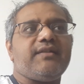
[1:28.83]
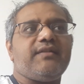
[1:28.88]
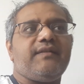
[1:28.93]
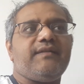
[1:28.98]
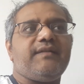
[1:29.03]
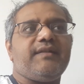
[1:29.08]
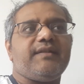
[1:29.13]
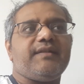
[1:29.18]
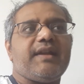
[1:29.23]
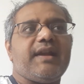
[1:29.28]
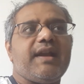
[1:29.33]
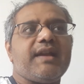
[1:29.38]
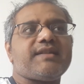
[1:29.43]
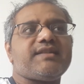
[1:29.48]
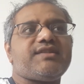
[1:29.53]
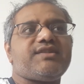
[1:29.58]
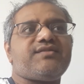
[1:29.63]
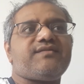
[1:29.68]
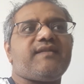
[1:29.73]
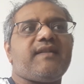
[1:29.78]
an
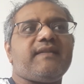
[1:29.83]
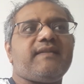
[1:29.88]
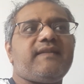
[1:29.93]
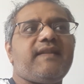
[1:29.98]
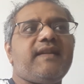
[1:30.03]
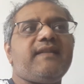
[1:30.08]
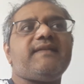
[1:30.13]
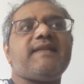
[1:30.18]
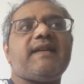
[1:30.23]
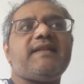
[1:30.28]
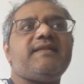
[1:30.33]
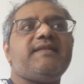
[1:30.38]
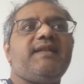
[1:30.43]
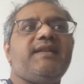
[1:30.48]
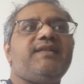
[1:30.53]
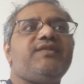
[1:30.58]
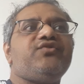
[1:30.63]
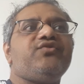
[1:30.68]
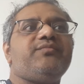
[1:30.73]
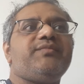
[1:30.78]
extra thing that
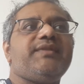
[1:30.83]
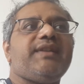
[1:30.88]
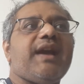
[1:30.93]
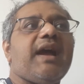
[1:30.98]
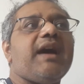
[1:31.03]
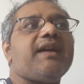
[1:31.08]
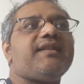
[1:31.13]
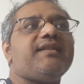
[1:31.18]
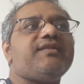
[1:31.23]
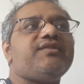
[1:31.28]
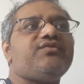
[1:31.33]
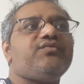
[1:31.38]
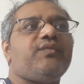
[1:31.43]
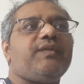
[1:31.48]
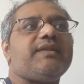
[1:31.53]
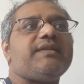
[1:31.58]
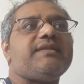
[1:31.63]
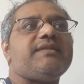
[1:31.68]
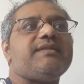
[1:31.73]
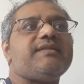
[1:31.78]
need to be added to
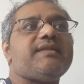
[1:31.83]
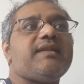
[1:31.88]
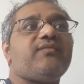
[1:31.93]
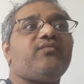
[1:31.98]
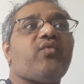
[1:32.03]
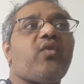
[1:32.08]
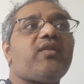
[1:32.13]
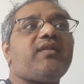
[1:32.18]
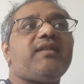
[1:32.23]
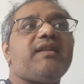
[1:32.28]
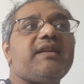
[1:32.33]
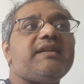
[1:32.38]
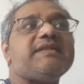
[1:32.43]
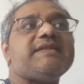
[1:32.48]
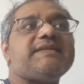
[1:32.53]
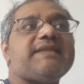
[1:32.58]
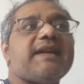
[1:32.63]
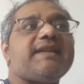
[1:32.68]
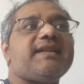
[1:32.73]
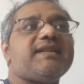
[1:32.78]
it. So what
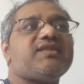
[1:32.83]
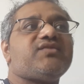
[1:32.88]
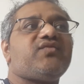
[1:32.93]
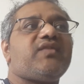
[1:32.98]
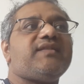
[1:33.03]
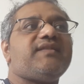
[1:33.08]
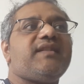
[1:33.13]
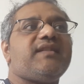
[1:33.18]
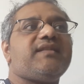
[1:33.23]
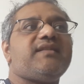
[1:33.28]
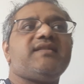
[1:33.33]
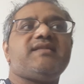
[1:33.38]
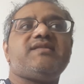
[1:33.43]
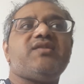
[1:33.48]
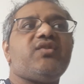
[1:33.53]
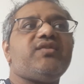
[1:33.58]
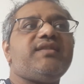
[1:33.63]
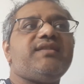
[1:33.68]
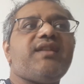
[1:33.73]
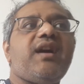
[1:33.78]
is that extra thing? It is
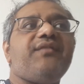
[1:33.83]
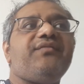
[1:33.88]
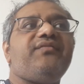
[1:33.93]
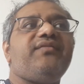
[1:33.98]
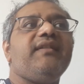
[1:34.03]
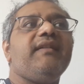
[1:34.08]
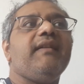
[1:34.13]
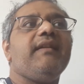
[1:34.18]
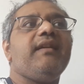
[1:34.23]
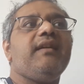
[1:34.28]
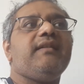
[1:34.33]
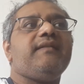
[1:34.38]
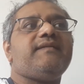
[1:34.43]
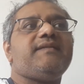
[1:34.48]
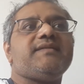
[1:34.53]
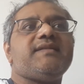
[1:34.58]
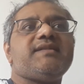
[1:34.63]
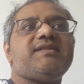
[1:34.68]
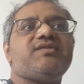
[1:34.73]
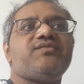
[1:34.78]
not enough
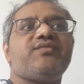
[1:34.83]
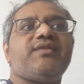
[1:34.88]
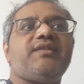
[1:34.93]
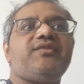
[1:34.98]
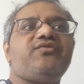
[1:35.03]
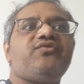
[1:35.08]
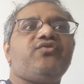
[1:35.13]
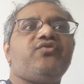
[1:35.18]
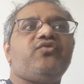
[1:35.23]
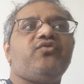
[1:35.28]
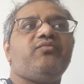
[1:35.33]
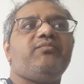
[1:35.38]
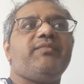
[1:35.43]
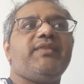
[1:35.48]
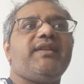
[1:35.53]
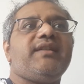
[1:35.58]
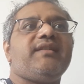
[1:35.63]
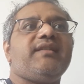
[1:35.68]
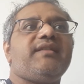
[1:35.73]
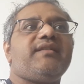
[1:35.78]
for the student to
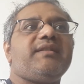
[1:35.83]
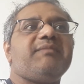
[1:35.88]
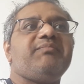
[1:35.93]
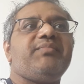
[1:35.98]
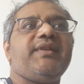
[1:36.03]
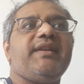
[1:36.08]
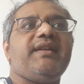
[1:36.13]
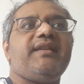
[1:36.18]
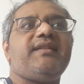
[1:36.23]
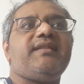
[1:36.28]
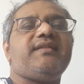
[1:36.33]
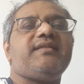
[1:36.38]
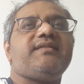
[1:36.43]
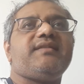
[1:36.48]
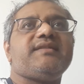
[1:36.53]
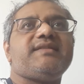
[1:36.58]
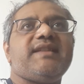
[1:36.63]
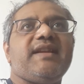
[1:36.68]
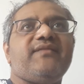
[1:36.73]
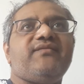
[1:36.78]
merely repeat
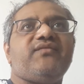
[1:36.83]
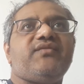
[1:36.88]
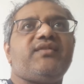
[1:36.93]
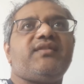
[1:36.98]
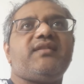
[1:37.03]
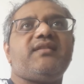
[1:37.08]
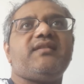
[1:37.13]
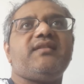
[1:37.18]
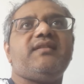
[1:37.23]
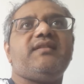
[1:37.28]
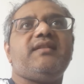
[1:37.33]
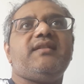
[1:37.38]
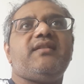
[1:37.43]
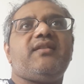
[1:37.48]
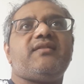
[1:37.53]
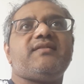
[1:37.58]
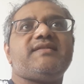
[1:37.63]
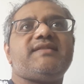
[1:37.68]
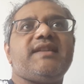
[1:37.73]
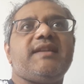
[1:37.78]
the same word
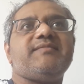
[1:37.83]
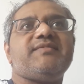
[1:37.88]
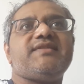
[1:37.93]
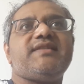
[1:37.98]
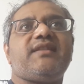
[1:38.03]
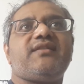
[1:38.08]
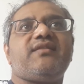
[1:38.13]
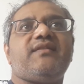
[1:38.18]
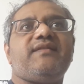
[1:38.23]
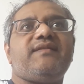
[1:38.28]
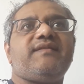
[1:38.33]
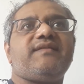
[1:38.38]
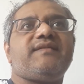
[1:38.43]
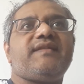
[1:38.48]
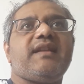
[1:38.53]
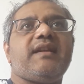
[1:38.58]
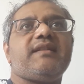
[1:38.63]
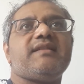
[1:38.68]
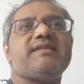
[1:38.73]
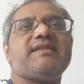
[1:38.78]
or same set of
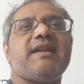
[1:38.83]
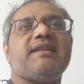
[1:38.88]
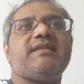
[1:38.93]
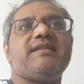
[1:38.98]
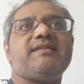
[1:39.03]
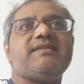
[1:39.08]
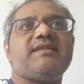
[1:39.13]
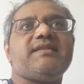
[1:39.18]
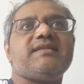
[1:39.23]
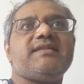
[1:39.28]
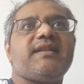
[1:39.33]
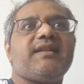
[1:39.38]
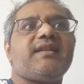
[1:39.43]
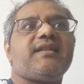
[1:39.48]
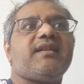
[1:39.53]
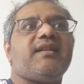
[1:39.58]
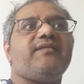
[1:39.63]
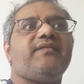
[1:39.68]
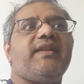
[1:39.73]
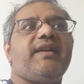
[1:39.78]
sentences that are
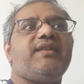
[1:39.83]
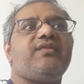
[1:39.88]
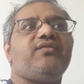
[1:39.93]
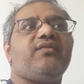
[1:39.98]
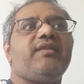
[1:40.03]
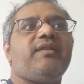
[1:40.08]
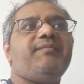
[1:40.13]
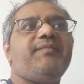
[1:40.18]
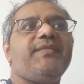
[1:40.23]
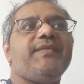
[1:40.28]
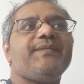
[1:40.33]
conveyed to him.